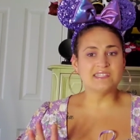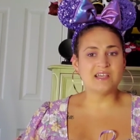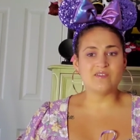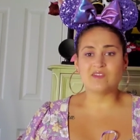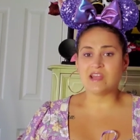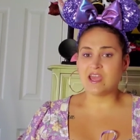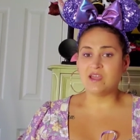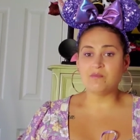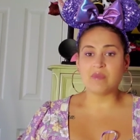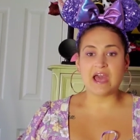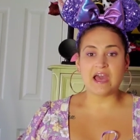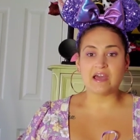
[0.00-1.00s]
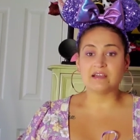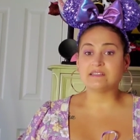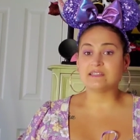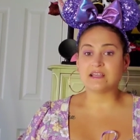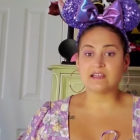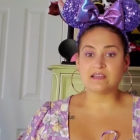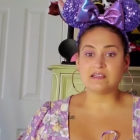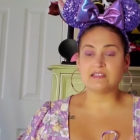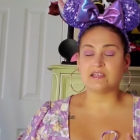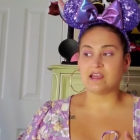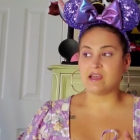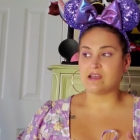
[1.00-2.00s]
seven, eight bags in it
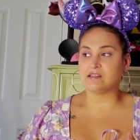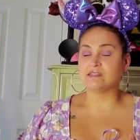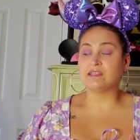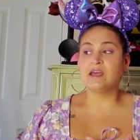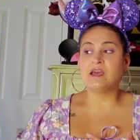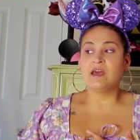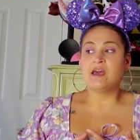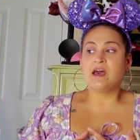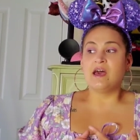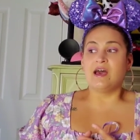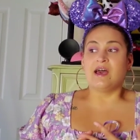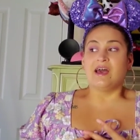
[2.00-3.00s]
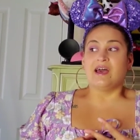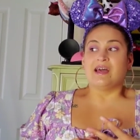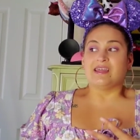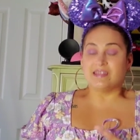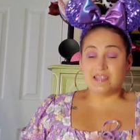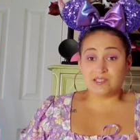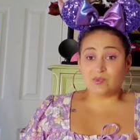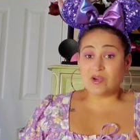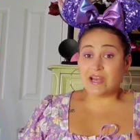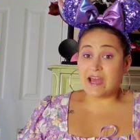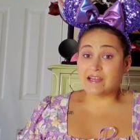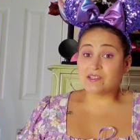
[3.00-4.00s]
and this
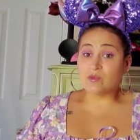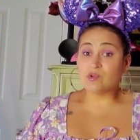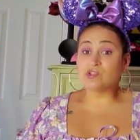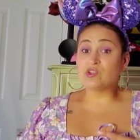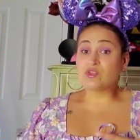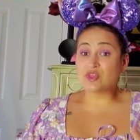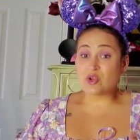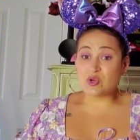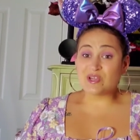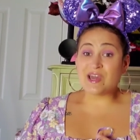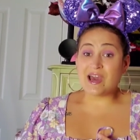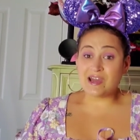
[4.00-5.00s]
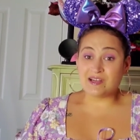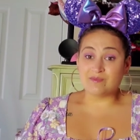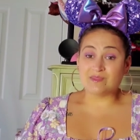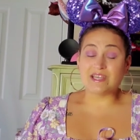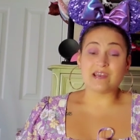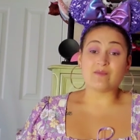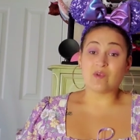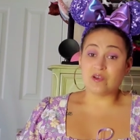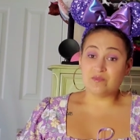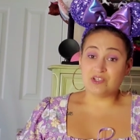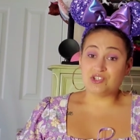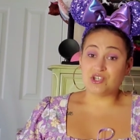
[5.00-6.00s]
one has almost 30 items that I'm going
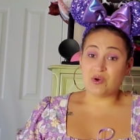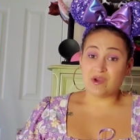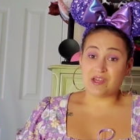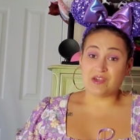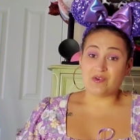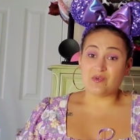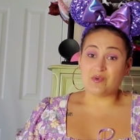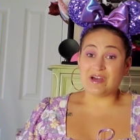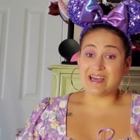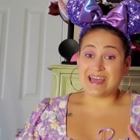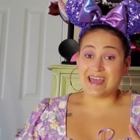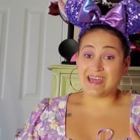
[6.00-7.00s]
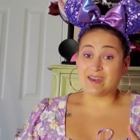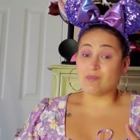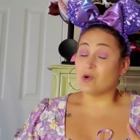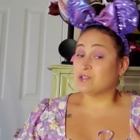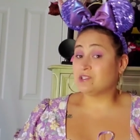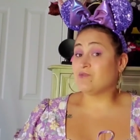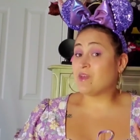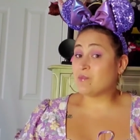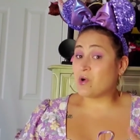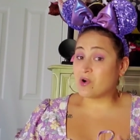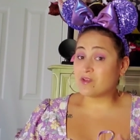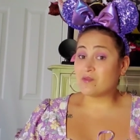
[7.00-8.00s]
to be showing you, and most of them
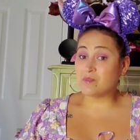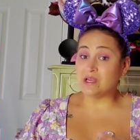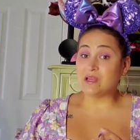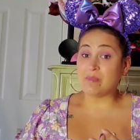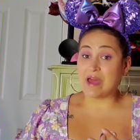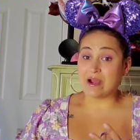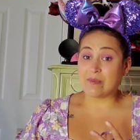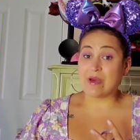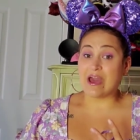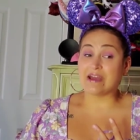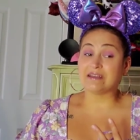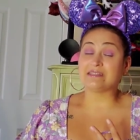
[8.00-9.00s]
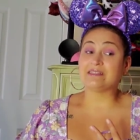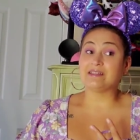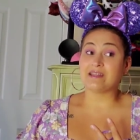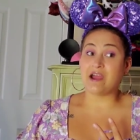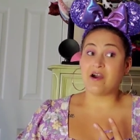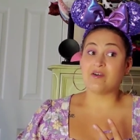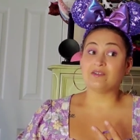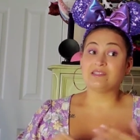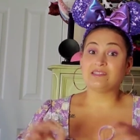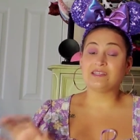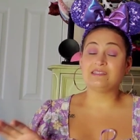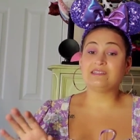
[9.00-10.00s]
are the mini backpacks. Now,
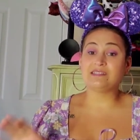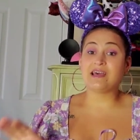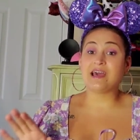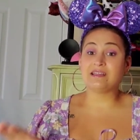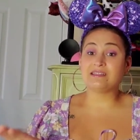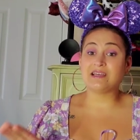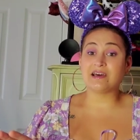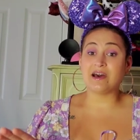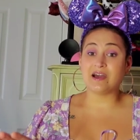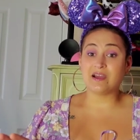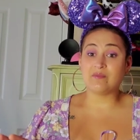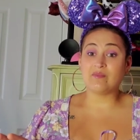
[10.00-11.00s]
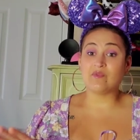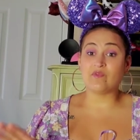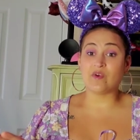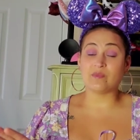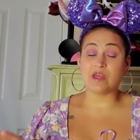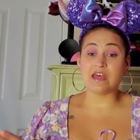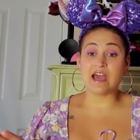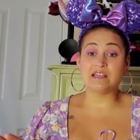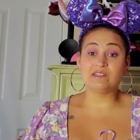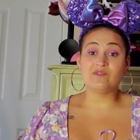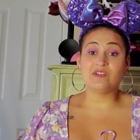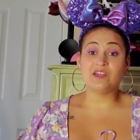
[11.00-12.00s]
since that time from the
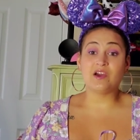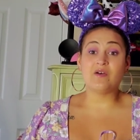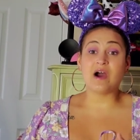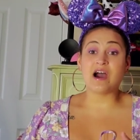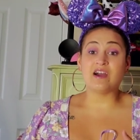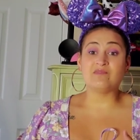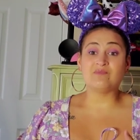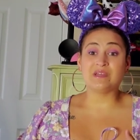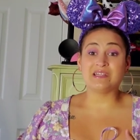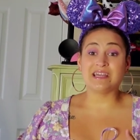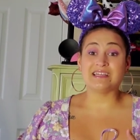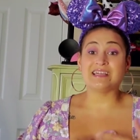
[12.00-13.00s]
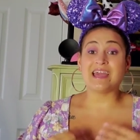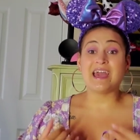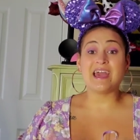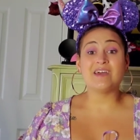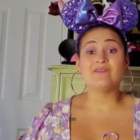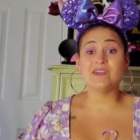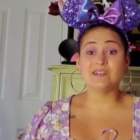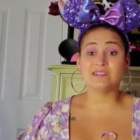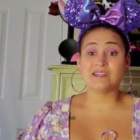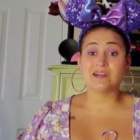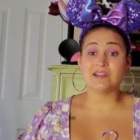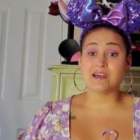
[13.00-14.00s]
last video, I've been getting heavy
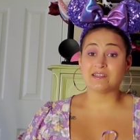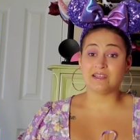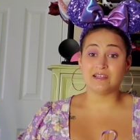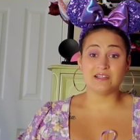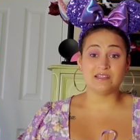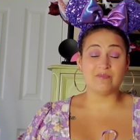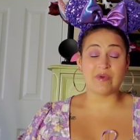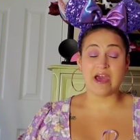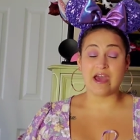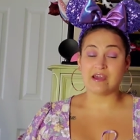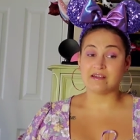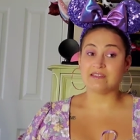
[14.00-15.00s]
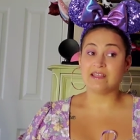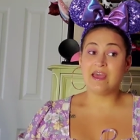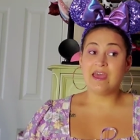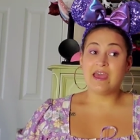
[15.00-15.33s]
into collecting these bags,